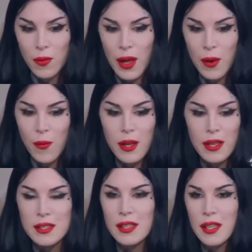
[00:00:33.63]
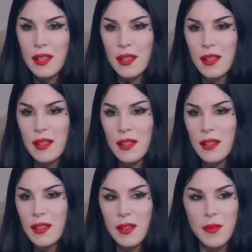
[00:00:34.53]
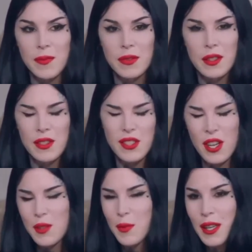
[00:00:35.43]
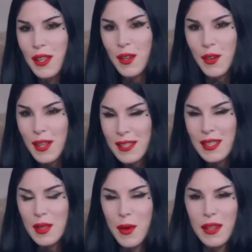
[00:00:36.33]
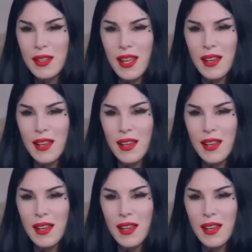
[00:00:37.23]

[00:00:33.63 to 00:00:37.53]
like witnessing the, the judgment and the criticism and,